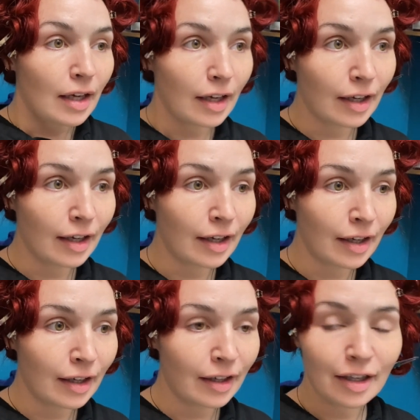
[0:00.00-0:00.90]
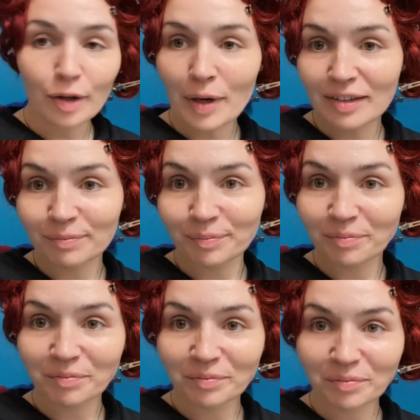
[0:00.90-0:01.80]
oh well,
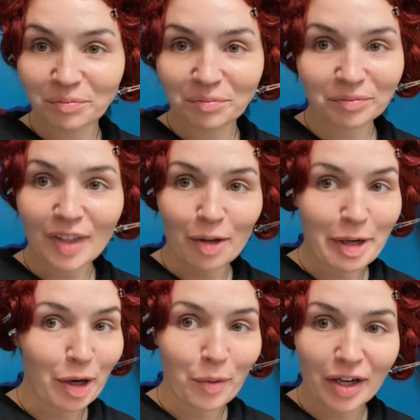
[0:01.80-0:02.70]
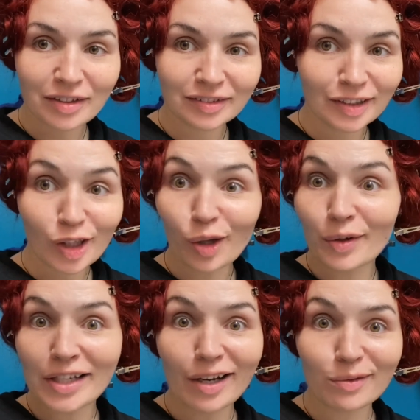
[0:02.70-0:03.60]
I'll make it work. I'll glue
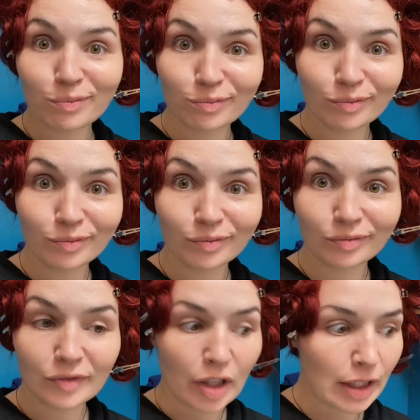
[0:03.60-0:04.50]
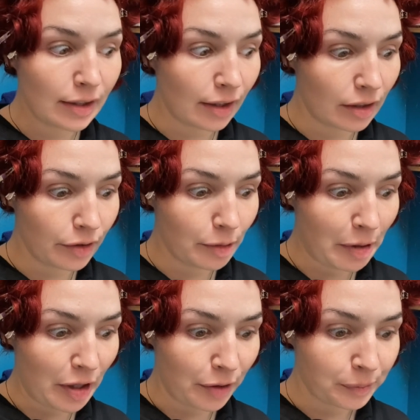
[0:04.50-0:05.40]
it down. I need to get glue
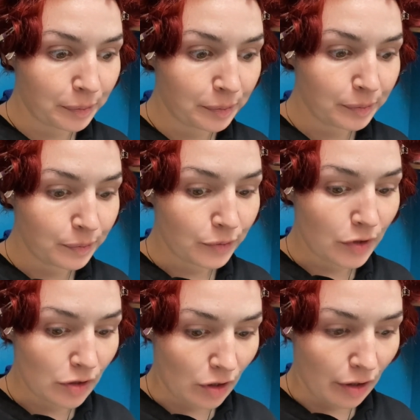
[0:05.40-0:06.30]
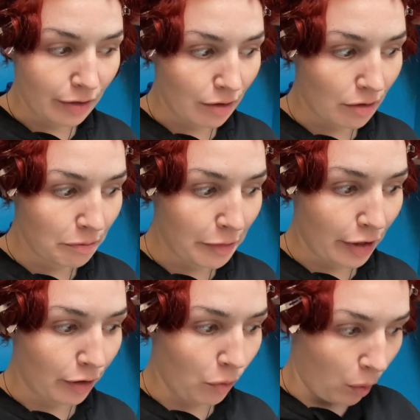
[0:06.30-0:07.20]
tomorrow. Designer,
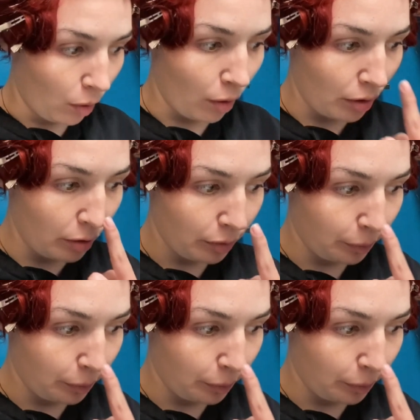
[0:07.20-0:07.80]
make it work.